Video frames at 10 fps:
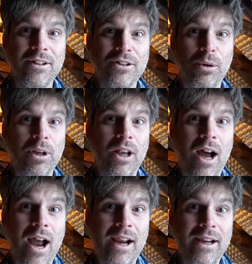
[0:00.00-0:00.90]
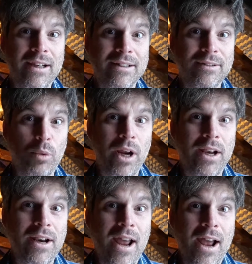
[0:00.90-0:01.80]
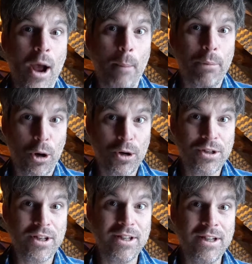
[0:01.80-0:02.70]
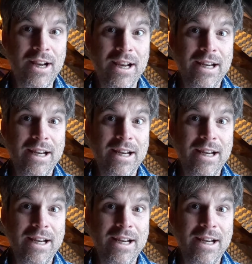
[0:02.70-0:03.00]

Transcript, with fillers: So a lie is when a person